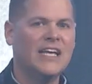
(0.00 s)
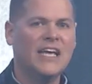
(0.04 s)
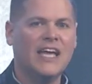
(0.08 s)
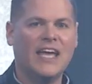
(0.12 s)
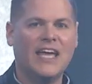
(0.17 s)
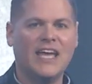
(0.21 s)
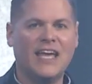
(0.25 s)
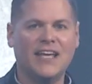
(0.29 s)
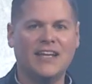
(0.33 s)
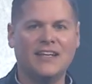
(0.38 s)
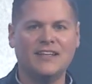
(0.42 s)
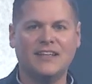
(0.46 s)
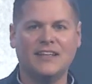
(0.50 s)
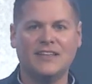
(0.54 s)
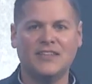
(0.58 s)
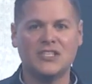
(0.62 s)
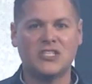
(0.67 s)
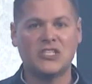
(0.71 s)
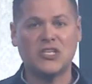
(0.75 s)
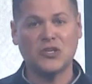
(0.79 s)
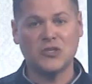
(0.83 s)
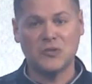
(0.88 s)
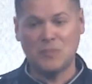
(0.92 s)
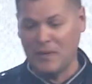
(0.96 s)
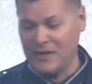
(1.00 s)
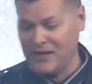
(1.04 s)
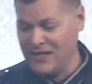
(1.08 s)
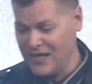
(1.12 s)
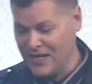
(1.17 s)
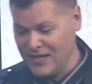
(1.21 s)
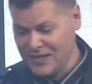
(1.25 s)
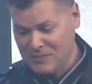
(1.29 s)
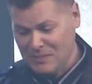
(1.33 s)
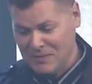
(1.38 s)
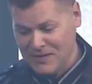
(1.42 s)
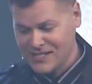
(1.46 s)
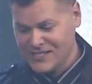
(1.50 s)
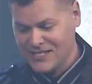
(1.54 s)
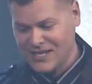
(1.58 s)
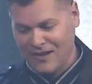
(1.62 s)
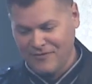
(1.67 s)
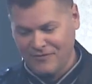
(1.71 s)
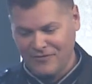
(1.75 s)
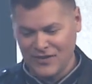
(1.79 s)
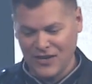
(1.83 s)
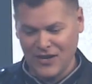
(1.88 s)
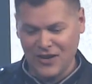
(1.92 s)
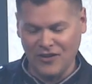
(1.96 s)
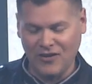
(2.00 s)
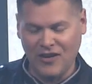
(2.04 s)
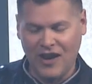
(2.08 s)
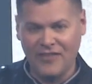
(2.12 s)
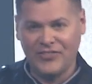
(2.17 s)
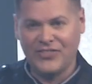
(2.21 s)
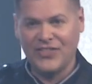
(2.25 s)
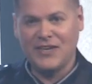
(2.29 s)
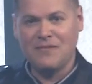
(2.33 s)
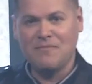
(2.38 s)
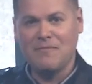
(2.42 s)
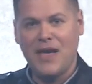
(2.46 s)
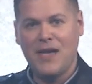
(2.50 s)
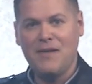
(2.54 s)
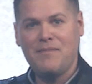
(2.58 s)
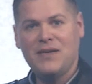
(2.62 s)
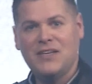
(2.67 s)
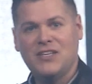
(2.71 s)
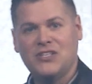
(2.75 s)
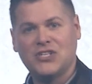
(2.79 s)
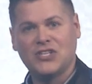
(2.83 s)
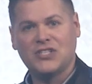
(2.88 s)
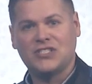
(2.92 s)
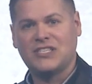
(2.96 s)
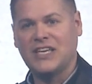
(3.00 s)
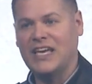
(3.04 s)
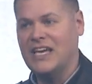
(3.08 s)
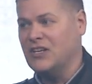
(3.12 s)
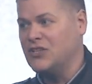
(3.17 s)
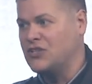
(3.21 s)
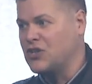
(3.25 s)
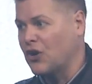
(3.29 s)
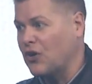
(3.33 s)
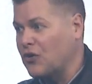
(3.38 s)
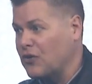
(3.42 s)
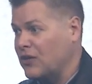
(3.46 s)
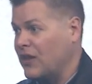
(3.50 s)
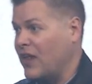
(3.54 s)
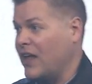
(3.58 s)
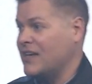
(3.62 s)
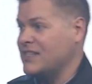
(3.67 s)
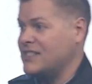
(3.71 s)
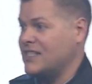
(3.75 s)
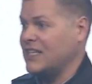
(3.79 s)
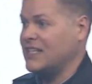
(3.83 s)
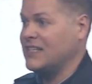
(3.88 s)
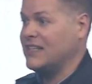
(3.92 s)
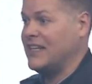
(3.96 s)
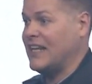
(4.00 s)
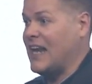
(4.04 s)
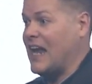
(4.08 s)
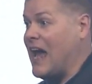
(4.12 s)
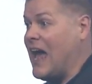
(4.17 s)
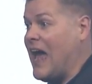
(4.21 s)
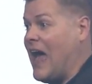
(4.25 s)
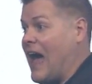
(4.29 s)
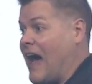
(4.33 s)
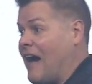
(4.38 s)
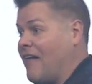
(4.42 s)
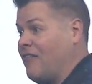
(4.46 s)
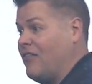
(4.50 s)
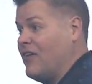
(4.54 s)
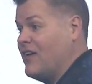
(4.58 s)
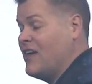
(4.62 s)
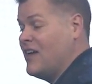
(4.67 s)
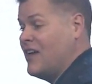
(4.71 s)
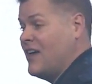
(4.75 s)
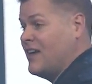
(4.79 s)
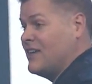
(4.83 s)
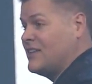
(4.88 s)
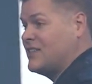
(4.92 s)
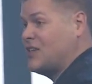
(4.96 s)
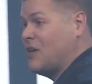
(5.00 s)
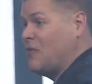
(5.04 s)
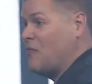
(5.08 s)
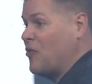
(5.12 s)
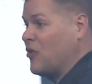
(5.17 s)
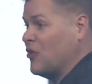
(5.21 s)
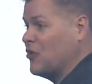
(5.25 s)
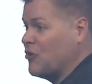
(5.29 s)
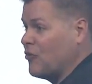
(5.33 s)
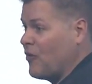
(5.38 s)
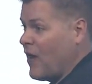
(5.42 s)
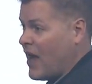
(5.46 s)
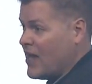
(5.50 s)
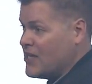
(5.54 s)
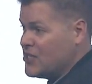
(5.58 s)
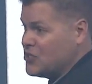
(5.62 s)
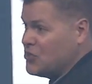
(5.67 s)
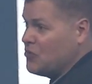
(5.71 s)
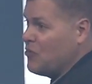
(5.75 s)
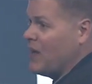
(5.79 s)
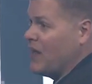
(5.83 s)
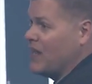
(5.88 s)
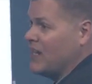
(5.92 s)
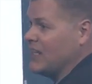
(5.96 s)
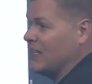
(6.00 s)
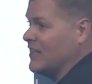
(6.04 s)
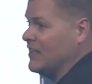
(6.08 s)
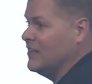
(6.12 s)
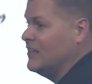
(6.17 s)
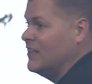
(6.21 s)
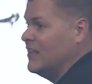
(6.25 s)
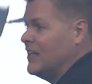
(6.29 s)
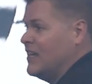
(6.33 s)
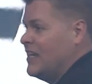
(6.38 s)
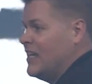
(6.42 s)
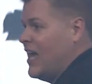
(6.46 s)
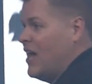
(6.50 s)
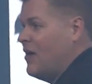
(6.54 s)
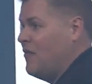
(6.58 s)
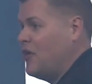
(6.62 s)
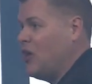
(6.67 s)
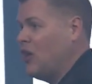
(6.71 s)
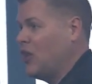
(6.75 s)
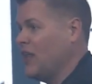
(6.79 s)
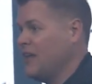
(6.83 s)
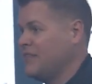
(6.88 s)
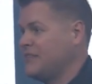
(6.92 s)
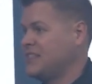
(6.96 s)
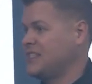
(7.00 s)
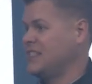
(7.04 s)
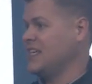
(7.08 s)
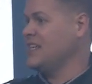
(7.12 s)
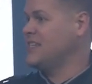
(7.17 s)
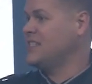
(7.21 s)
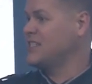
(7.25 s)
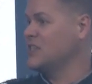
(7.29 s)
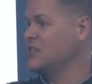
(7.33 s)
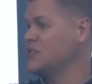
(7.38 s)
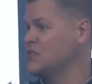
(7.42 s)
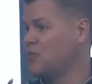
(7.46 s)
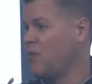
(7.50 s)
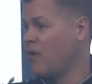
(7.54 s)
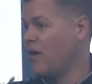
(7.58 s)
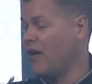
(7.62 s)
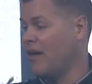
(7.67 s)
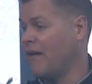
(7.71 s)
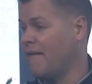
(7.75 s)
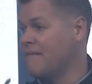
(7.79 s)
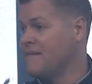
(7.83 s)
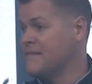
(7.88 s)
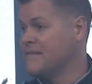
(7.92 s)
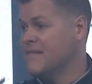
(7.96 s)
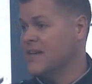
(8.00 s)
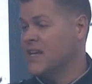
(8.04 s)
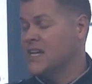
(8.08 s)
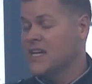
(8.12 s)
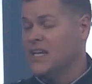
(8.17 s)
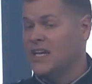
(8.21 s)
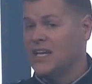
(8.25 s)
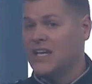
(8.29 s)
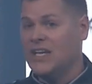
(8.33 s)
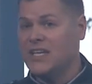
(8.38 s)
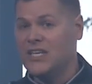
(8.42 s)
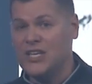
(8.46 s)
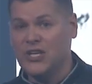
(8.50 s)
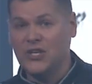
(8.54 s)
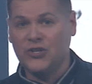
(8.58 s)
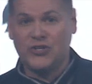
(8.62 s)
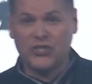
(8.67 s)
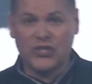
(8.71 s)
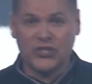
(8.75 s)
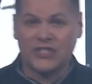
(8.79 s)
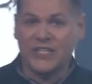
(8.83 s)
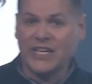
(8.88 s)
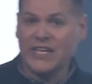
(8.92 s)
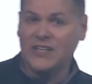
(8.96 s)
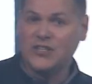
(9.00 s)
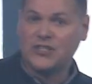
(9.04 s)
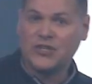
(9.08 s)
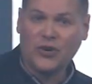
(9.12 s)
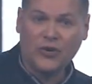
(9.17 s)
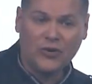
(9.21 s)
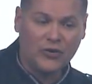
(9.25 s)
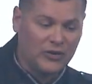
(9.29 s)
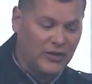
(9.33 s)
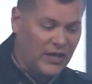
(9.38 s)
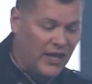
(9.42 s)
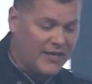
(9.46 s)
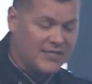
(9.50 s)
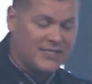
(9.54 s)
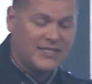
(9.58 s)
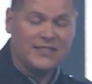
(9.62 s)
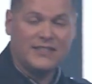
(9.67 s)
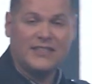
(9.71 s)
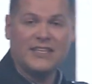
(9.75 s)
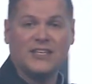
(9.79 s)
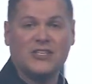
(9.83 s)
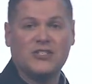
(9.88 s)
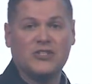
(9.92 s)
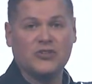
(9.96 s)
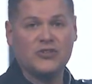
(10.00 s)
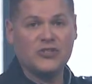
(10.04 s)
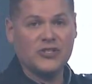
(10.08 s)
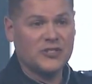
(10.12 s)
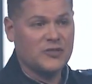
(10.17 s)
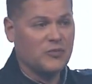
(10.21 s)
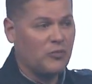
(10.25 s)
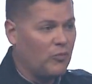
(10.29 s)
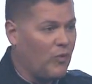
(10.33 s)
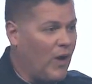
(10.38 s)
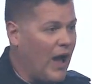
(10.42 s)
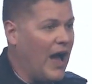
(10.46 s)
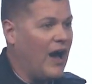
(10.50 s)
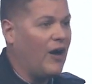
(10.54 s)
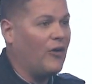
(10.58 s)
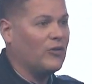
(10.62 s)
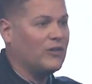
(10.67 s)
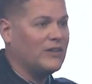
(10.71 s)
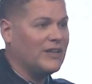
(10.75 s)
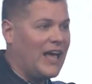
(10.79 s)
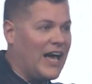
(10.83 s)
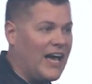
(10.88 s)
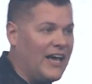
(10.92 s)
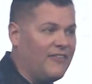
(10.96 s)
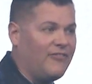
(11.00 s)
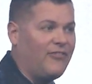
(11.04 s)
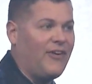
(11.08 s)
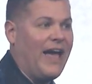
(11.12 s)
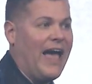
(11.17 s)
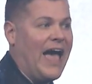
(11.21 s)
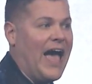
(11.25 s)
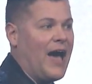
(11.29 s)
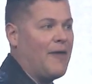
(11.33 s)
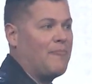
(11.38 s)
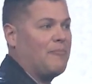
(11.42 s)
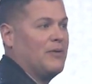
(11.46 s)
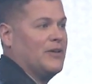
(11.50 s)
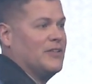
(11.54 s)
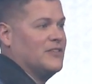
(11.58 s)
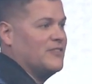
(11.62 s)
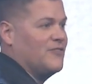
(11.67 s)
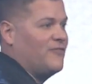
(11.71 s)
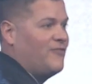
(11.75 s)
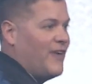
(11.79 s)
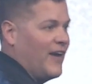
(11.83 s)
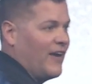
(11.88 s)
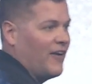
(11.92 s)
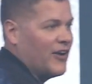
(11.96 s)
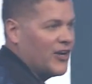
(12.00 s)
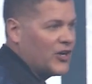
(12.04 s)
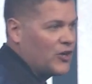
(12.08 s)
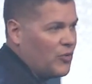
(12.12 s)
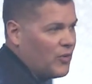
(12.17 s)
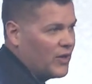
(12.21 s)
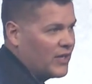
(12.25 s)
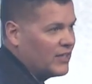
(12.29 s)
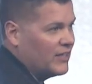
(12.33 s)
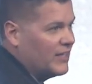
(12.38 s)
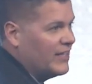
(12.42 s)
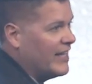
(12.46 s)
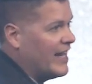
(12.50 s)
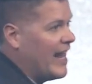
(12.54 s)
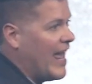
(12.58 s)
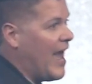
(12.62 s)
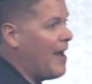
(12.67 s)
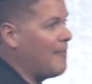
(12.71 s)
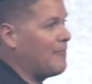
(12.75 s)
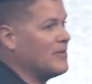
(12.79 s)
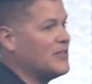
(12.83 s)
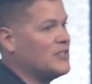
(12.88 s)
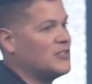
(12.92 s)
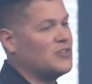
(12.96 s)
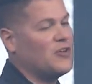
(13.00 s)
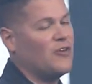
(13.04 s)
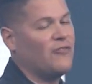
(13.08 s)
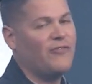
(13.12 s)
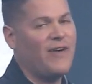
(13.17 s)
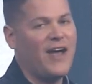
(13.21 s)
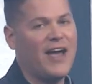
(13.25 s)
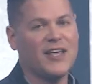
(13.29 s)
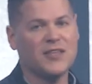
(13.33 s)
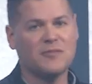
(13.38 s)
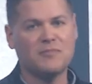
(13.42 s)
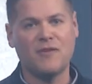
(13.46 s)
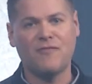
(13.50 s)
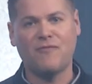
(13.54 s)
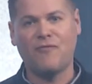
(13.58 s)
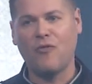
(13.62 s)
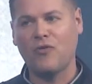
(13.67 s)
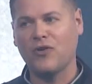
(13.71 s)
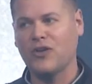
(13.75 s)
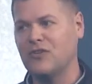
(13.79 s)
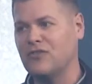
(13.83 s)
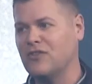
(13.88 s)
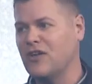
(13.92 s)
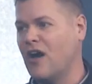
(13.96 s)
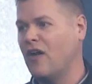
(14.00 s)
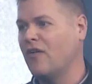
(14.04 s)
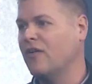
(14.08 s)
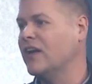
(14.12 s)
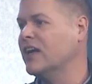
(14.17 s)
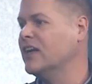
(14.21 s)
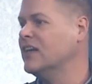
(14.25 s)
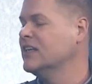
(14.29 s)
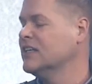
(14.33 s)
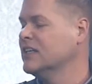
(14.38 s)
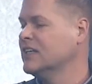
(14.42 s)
And this year's been, it's been a tough year. I think maybe just internalizing that I have someone graduating, and we all have seasons where you're just internalizing things. You're just, wow, life happens very quickly. It happens so fast before you know it.